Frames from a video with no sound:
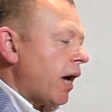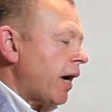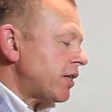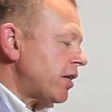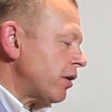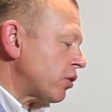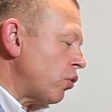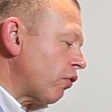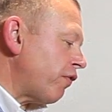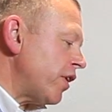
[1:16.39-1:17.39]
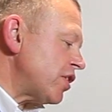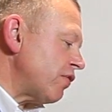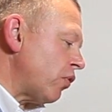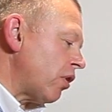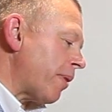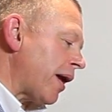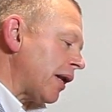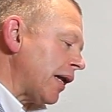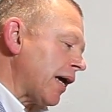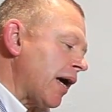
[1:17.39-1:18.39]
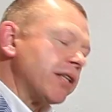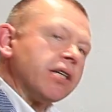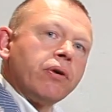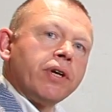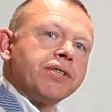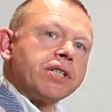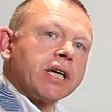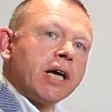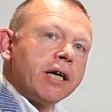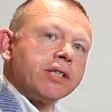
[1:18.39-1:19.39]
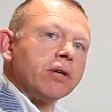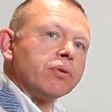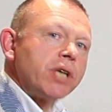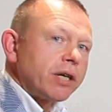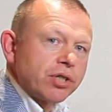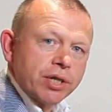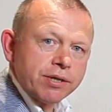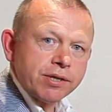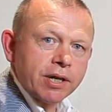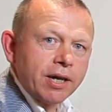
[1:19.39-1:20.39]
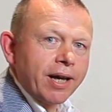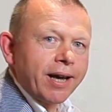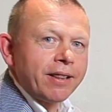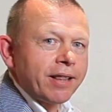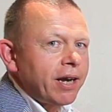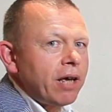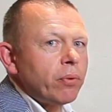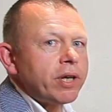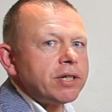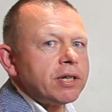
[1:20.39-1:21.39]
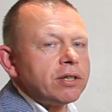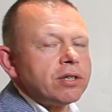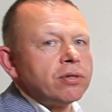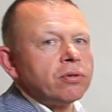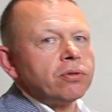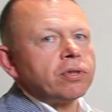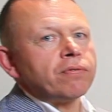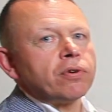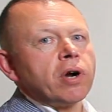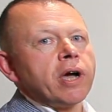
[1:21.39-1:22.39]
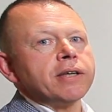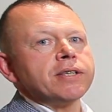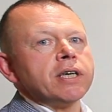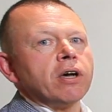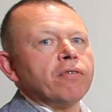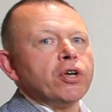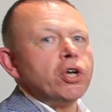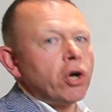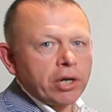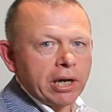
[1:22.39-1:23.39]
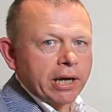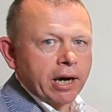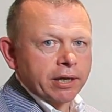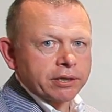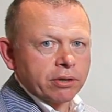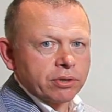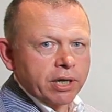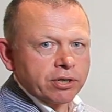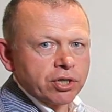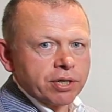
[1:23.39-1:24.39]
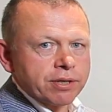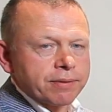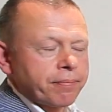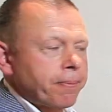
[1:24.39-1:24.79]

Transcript: I talked first of all about legato and staccato touches, and then I went into the variety of non-legato touches.